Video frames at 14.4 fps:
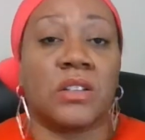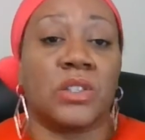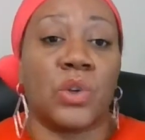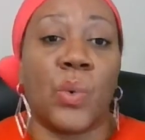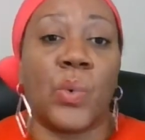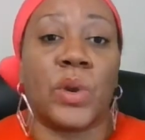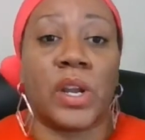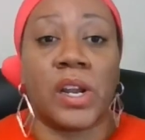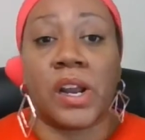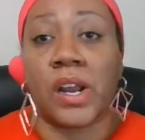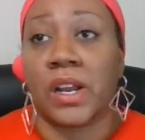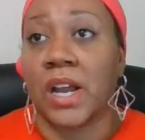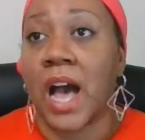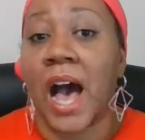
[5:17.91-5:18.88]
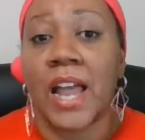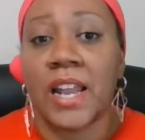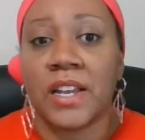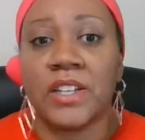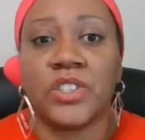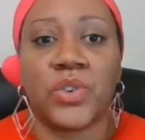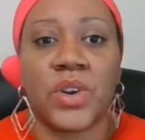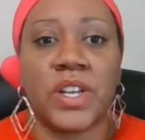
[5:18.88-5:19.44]
So when they're in
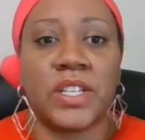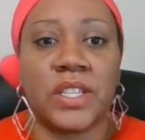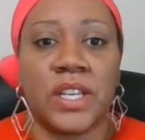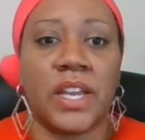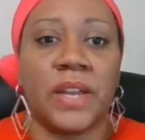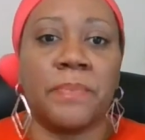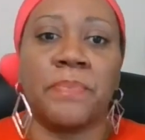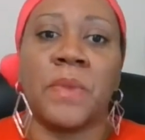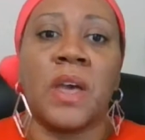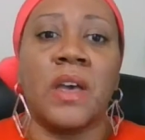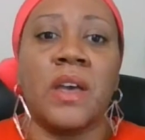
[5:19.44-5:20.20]
college or anything,